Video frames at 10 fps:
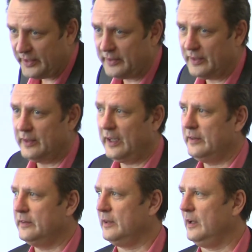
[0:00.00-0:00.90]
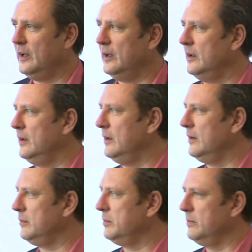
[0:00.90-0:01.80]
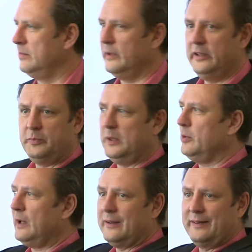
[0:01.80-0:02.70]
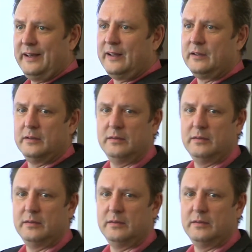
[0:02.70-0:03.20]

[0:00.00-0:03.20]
that these people out there,